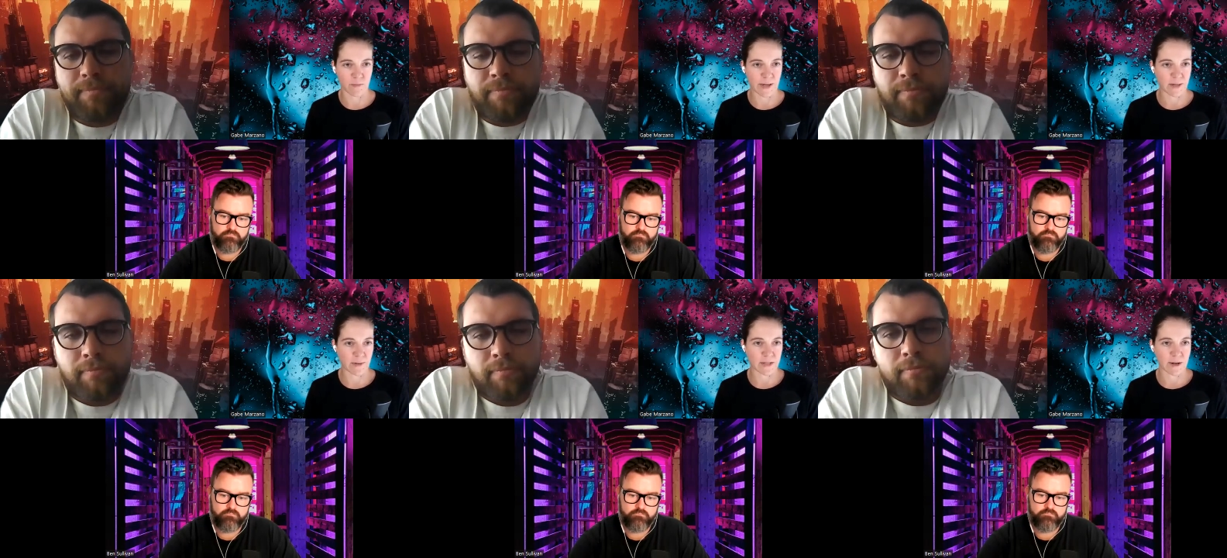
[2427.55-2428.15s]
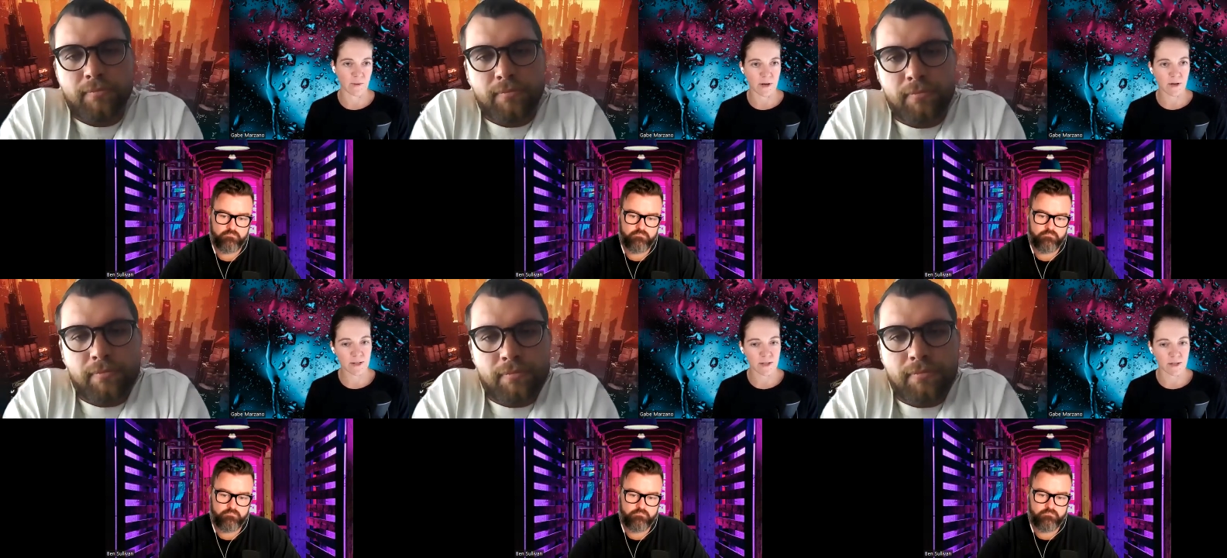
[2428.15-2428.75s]
Speaker 1: Palo Alto
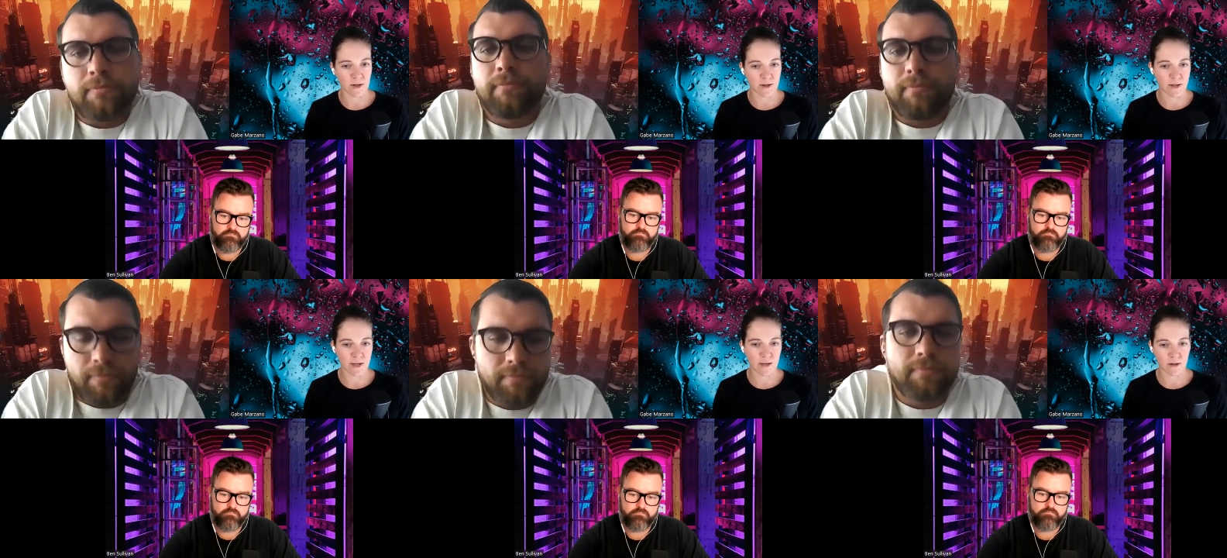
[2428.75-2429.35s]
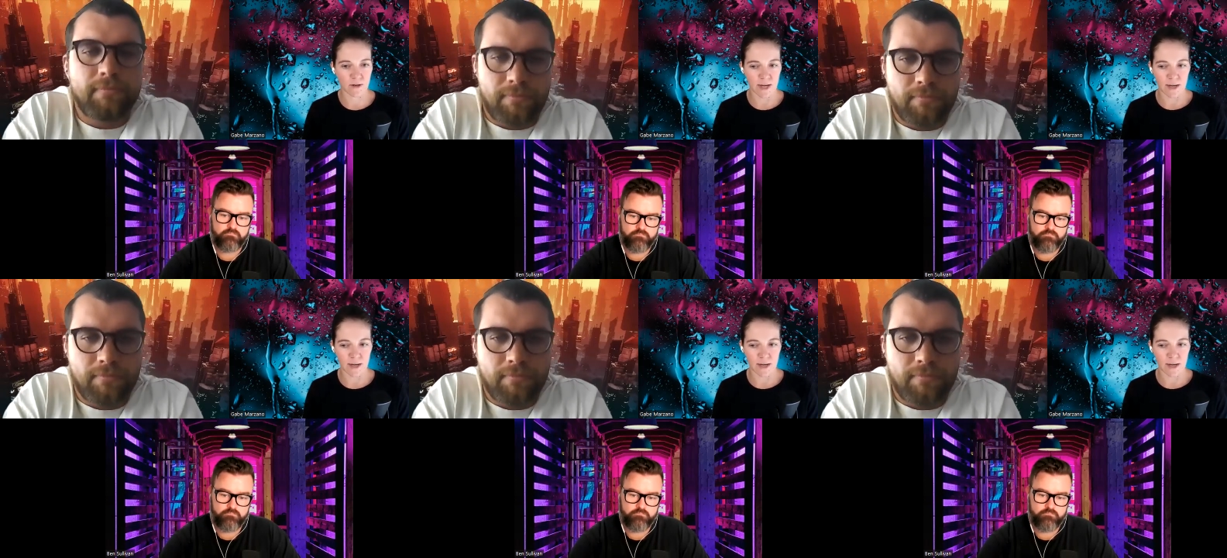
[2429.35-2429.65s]
Networks internally for